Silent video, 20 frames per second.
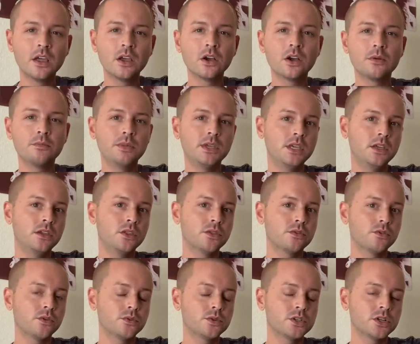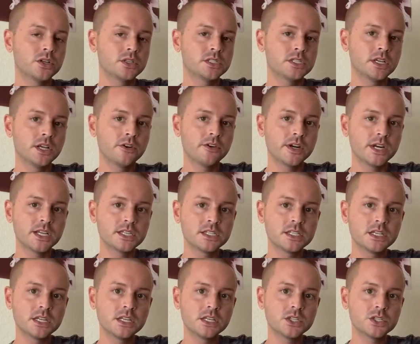Could be through certain
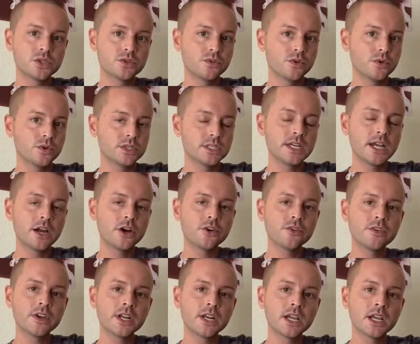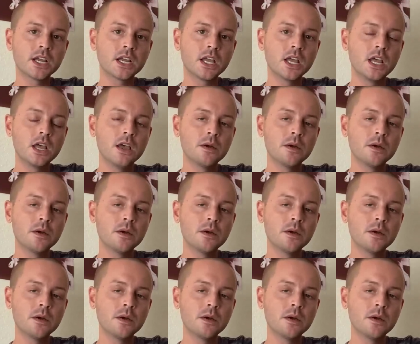synchronicities, through a tarot reading,